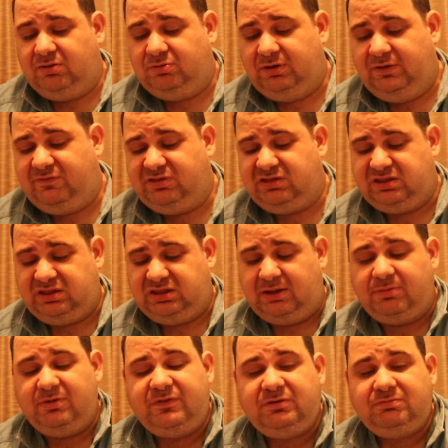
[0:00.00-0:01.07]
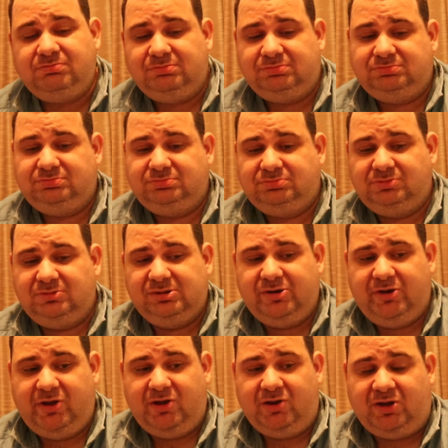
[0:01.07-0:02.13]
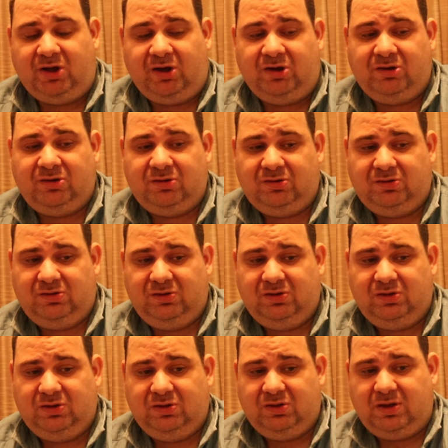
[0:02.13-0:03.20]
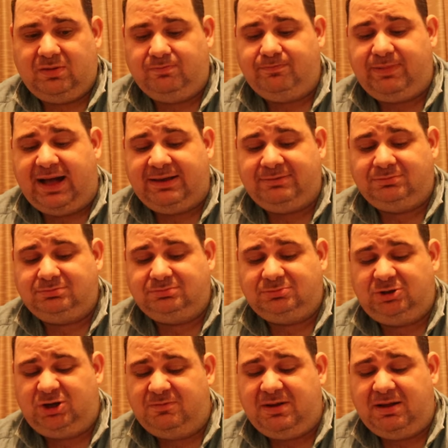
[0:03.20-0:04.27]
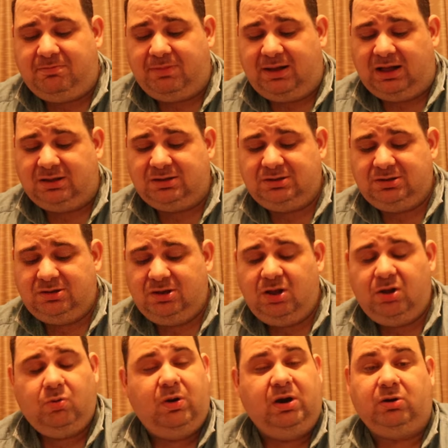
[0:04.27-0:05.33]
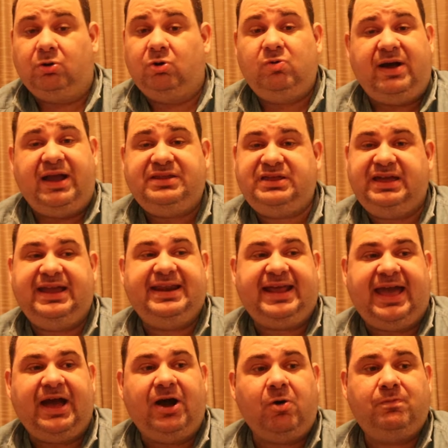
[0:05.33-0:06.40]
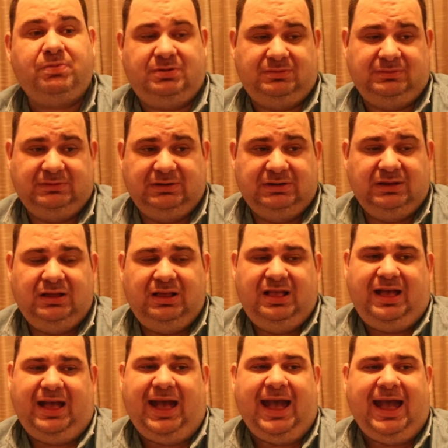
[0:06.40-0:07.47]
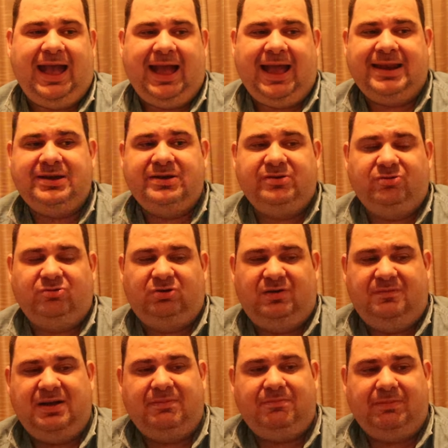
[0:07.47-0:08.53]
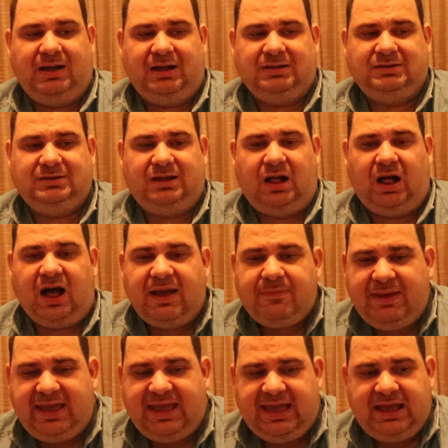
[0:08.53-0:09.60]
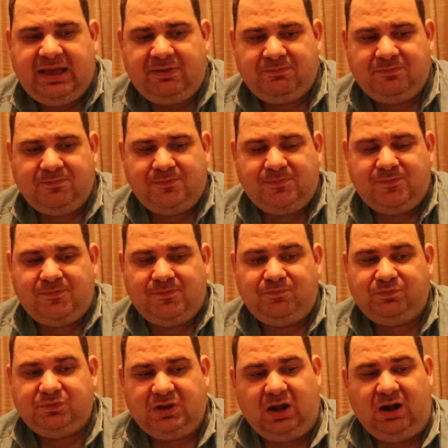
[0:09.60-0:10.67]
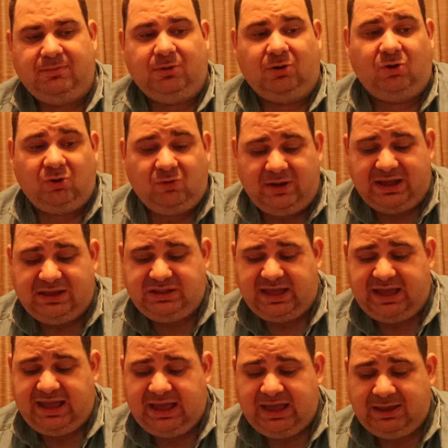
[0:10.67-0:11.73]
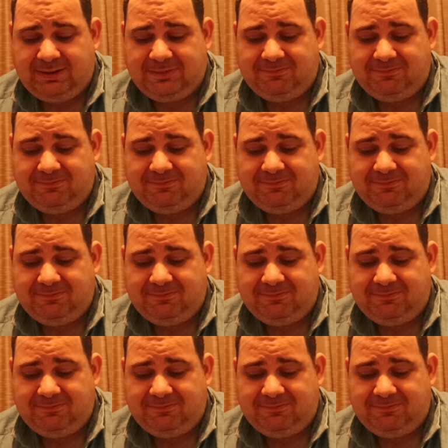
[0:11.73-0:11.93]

with some of it, you know, but remember, we're always here to help. And remember, I'm here, I'm always here.